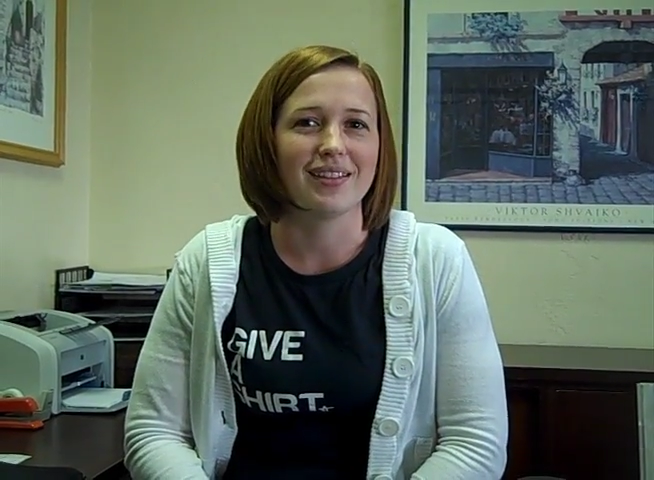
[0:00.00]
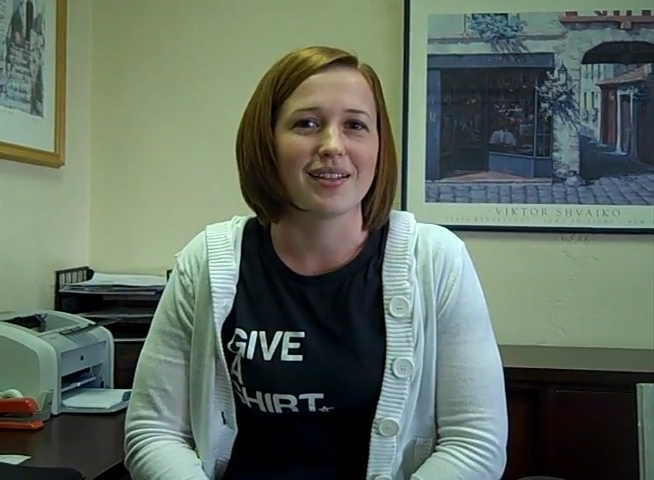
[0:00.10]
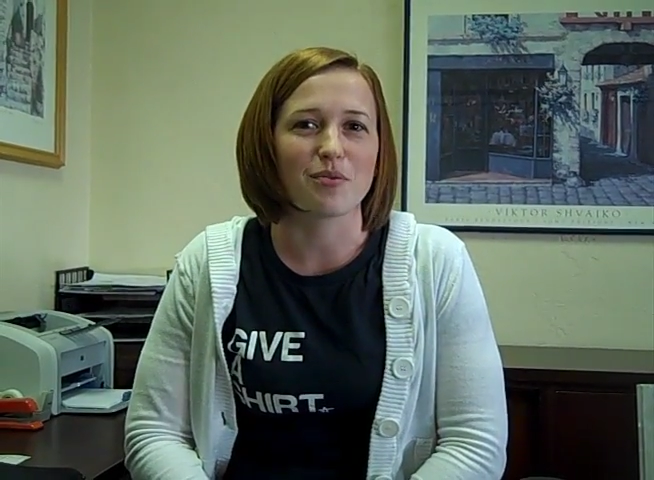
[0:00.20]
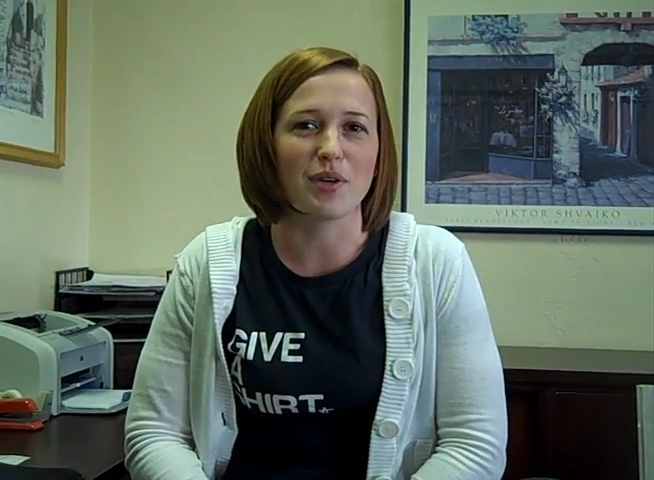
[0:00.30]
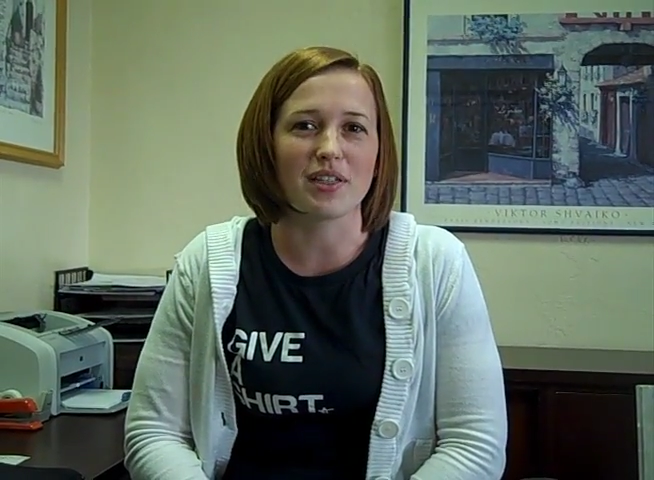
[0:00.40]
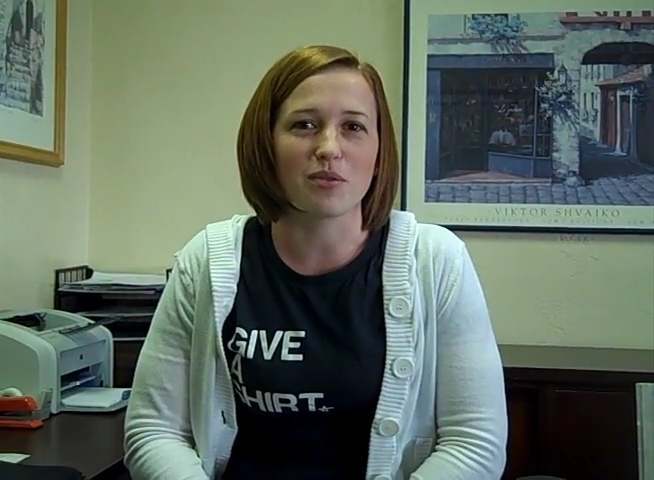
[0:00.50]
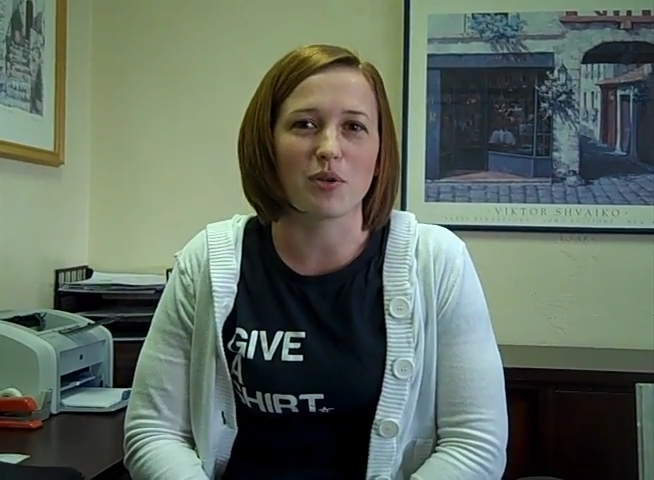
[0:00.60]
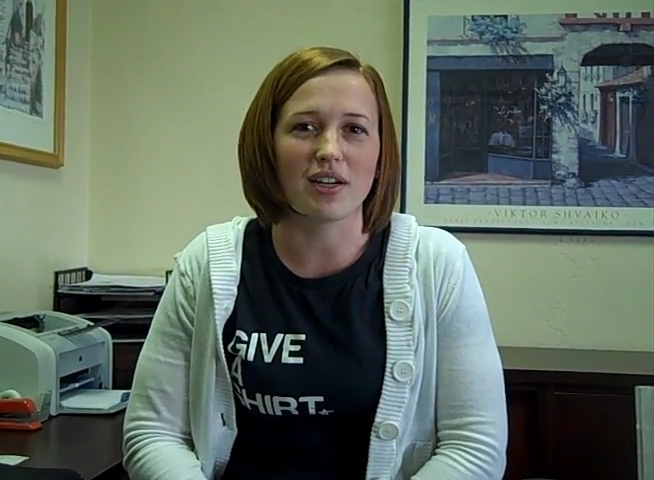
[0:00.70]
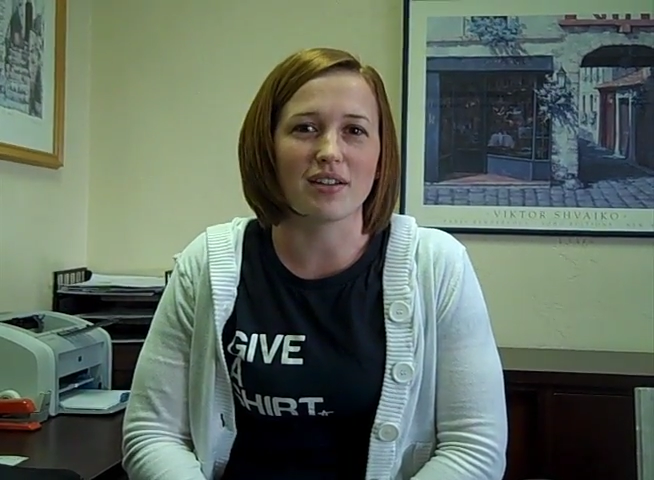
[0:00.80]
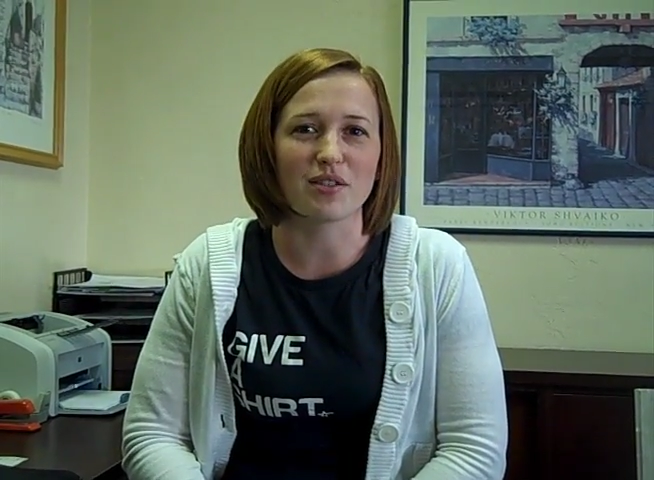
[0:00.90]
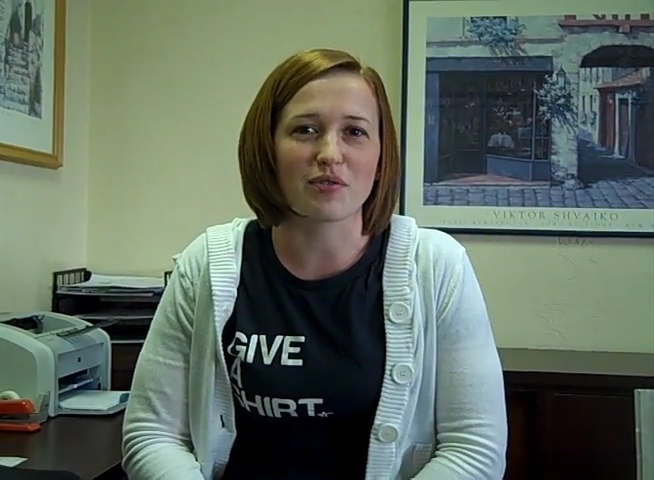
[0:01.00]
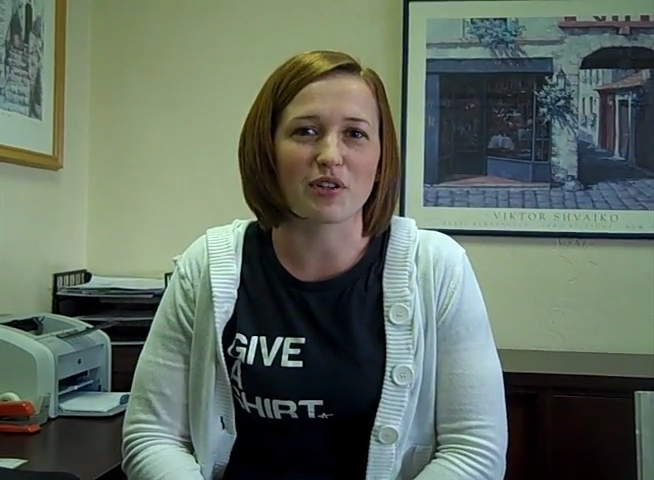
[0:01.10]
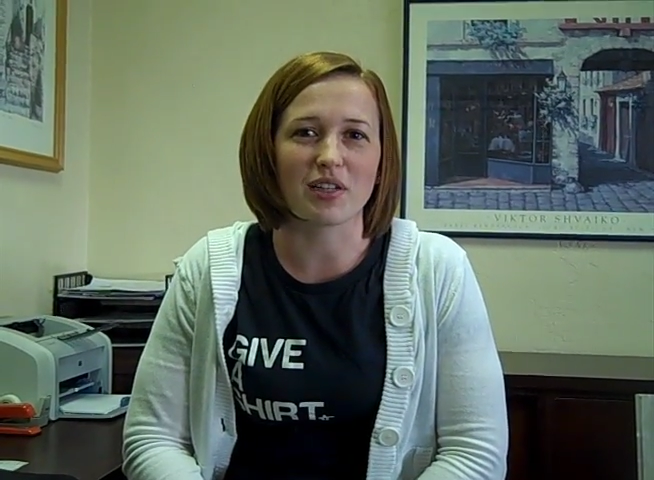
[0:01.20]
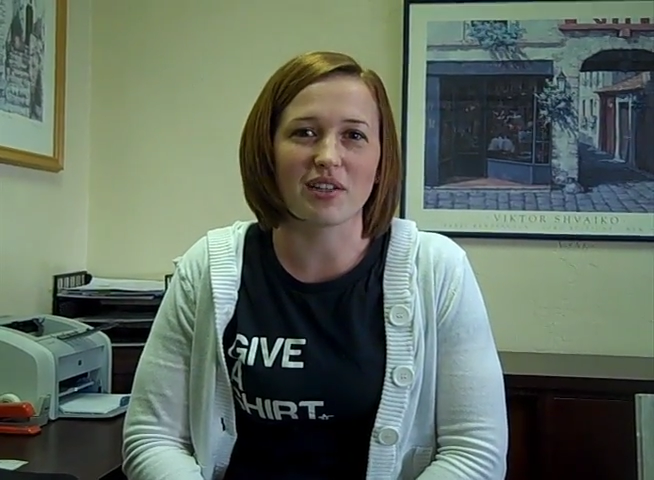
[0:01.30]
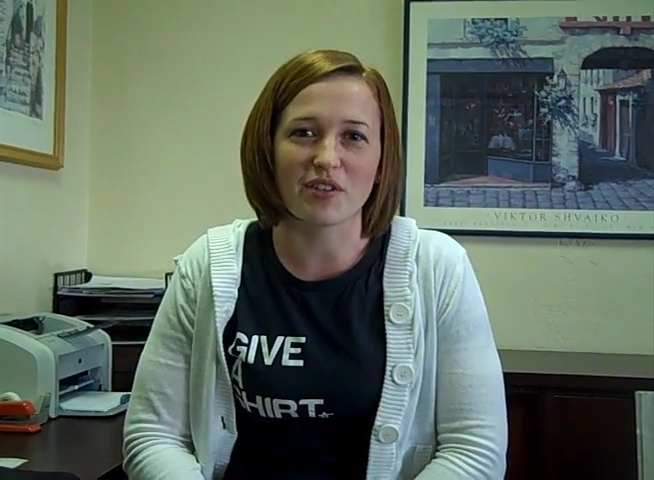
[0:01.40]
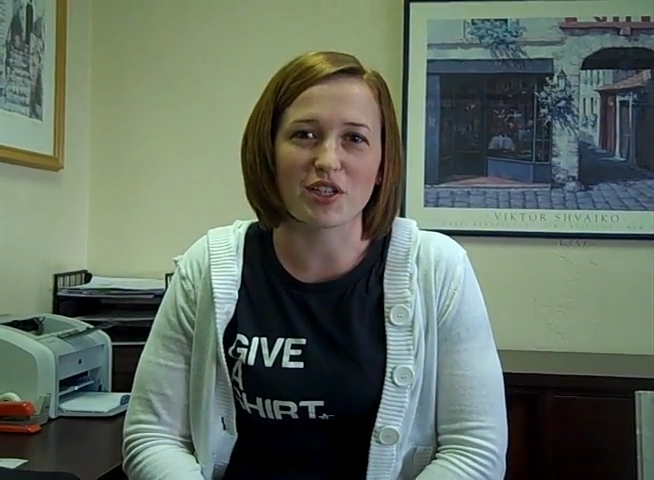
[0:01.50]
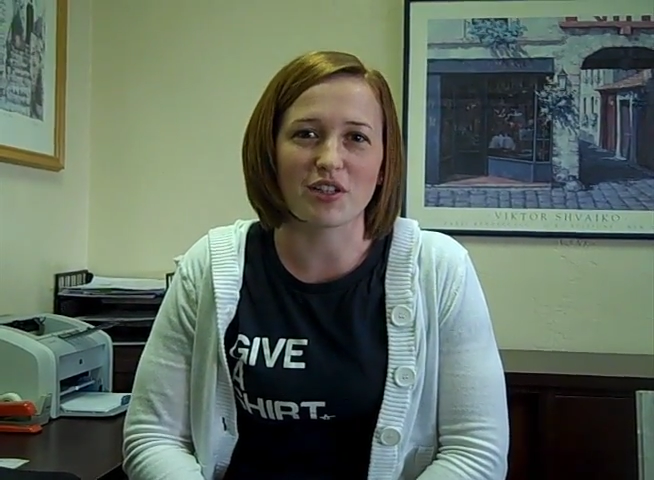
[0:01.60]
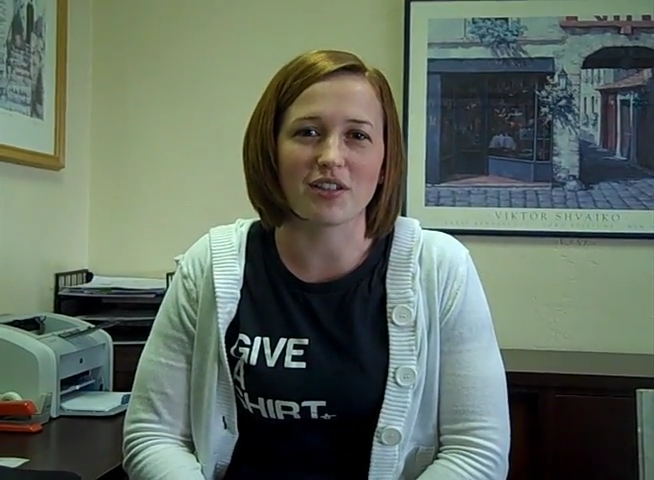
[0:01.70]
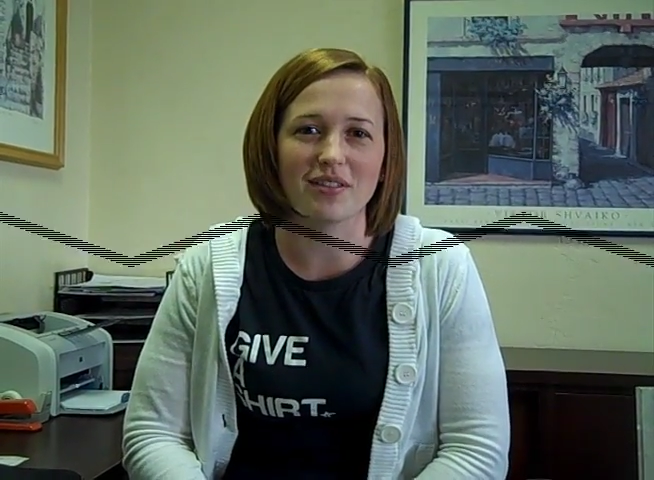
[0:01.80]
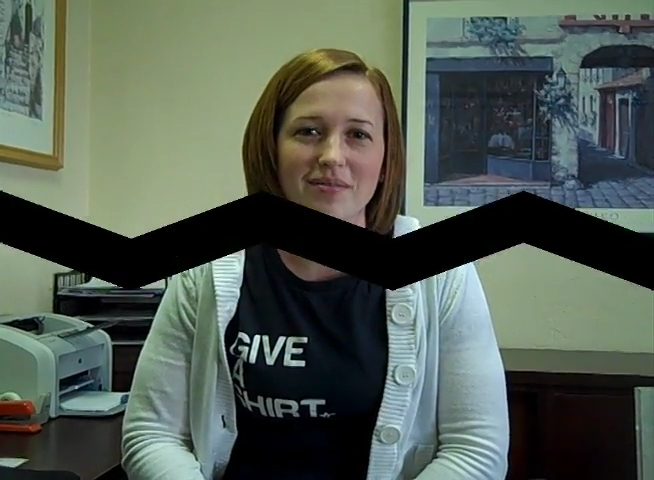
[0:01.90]
raise awareness for a Give a
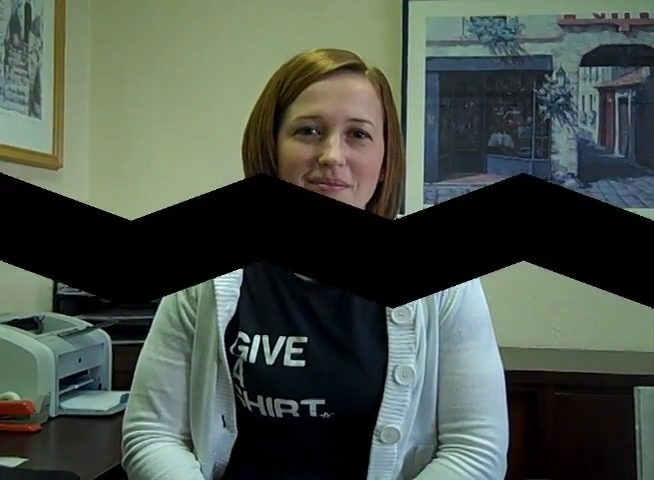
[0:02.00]
Shirt.